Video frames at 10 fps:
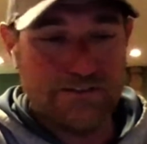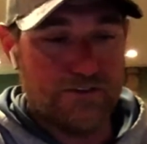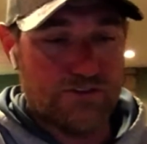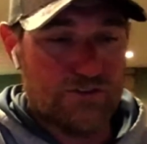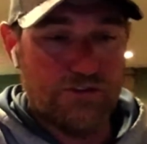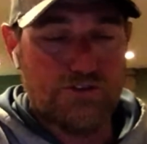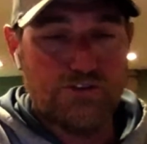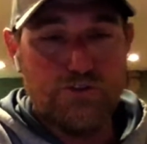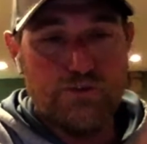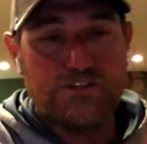There's
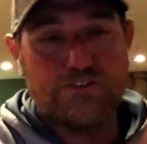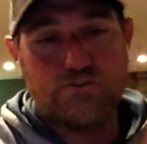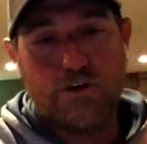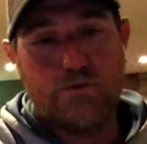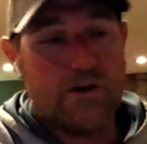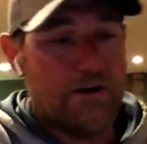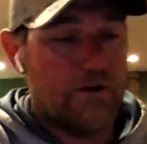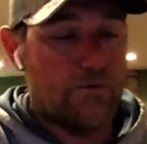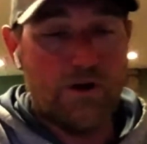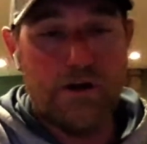two reasons why you want hair.
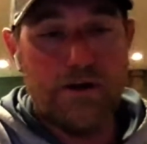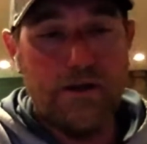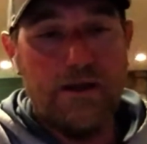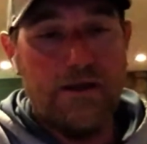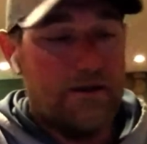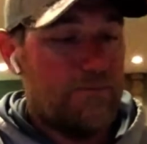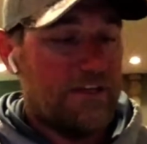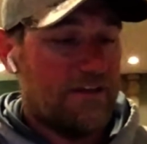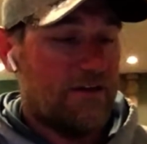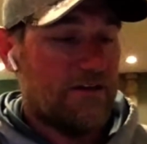One,
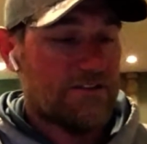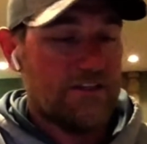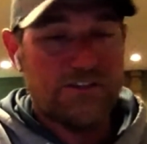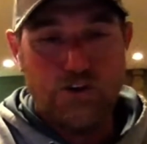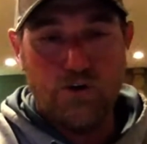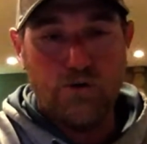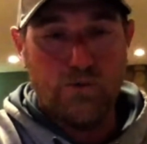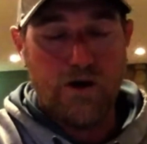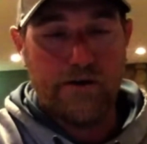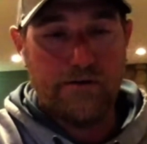because it's cold
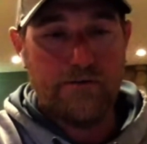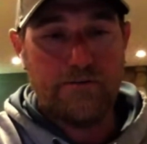water.